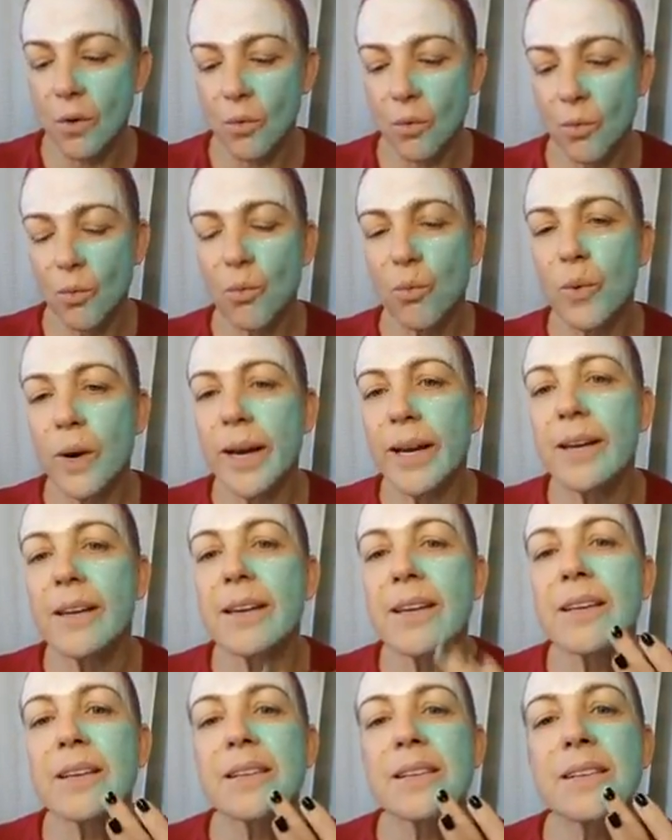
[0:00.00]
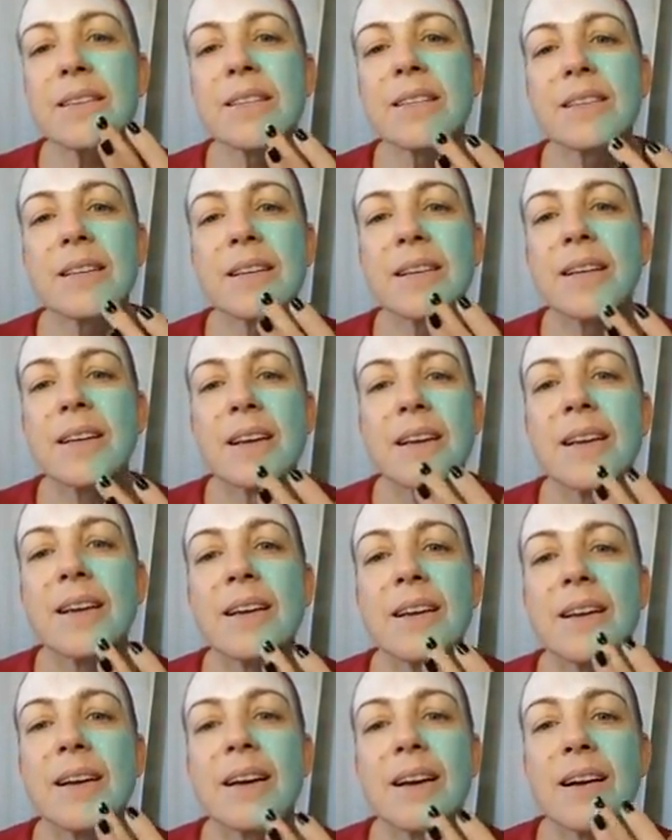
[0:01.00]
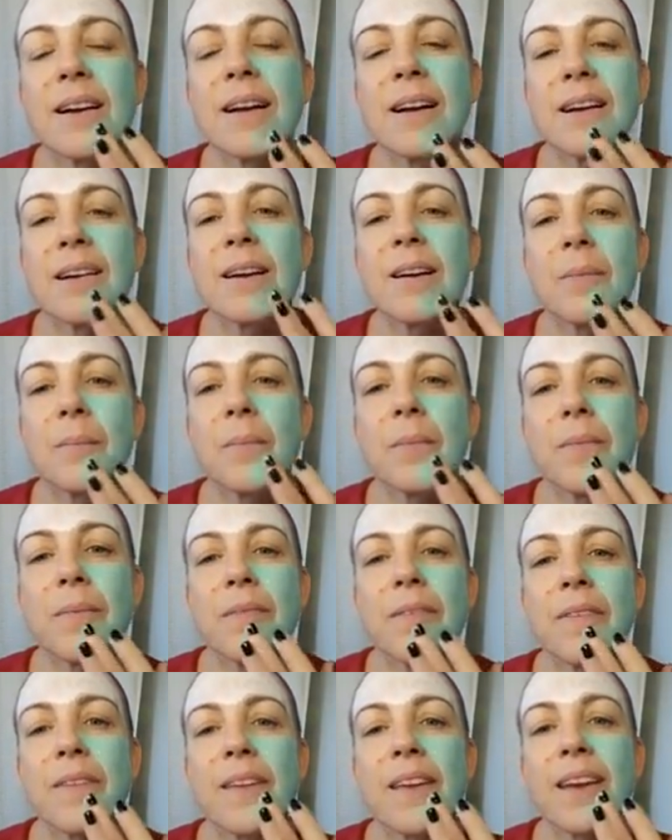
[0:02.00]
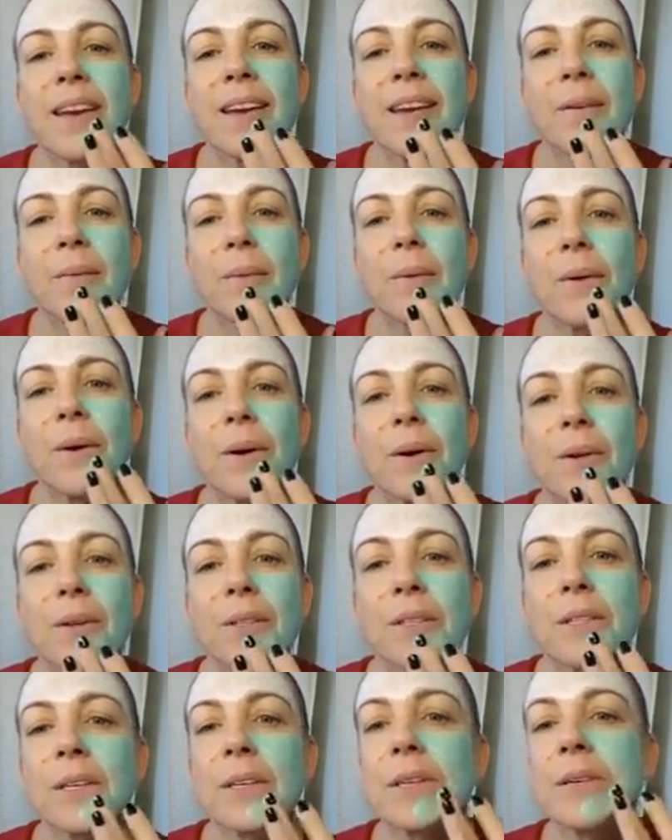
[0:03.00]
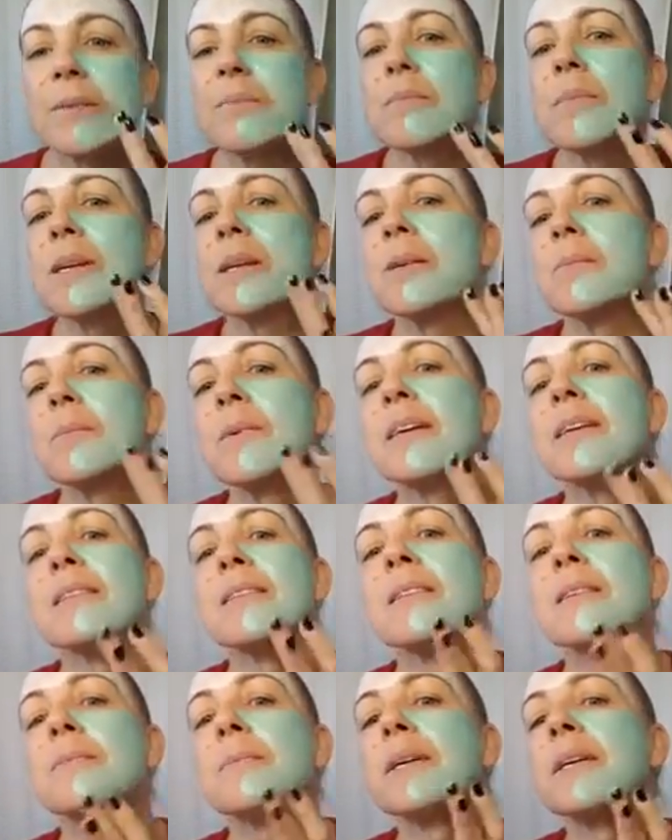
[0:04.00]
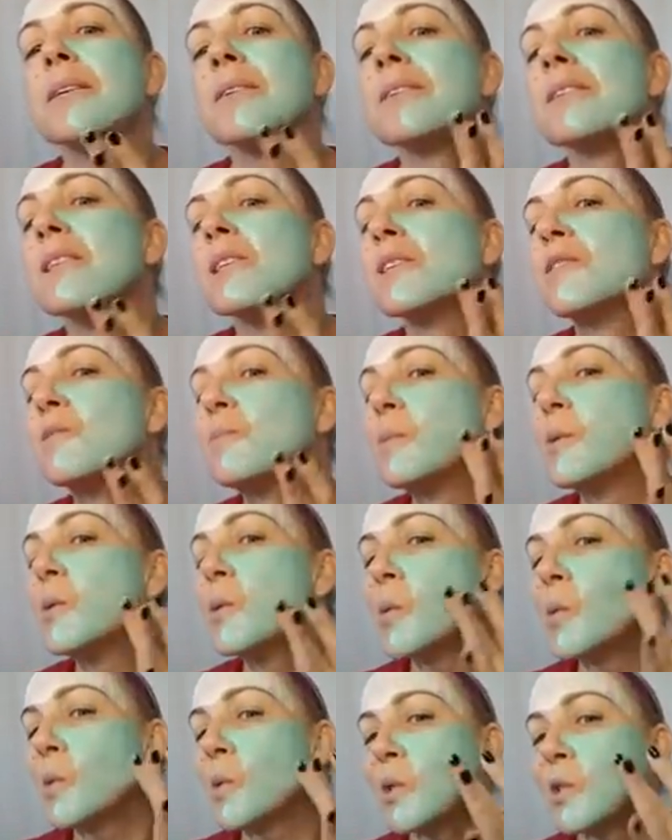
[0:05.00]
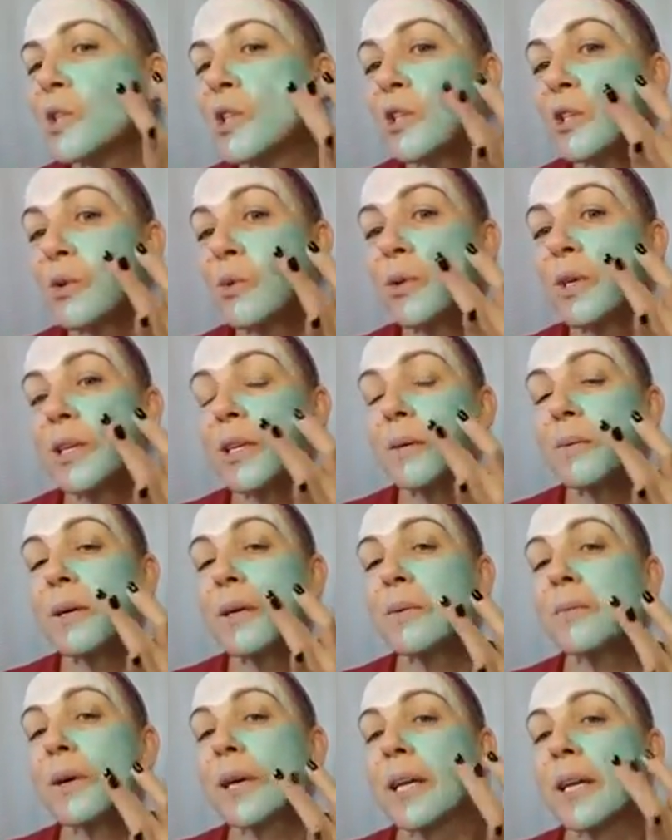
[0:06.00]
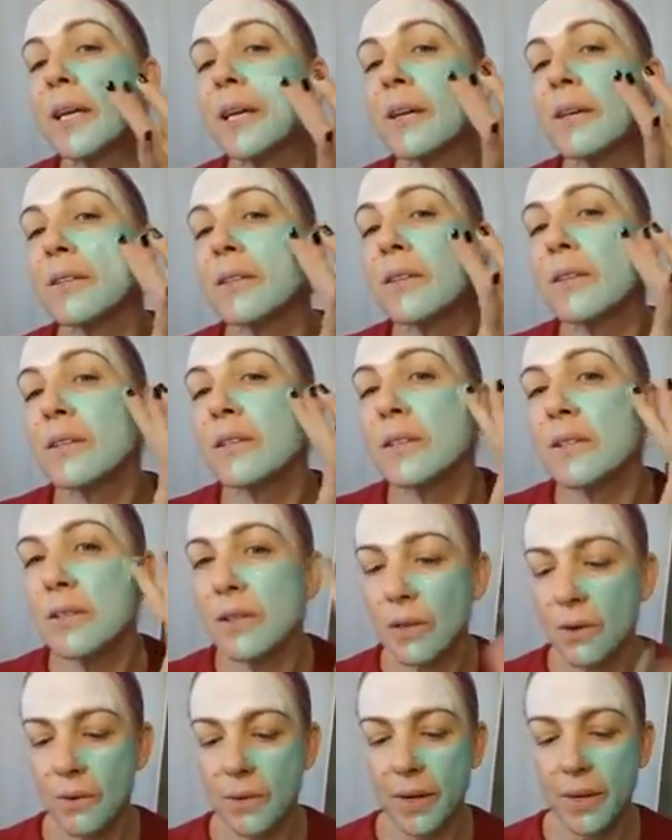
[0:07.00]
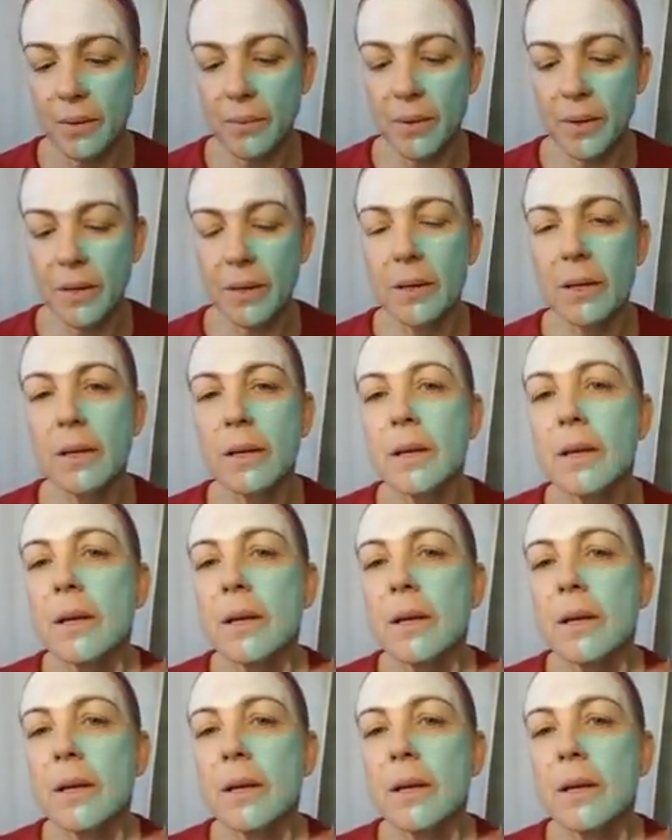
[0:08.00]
redness, and it will also minimize the appearance of pores, this oily one right here. So this is the green one.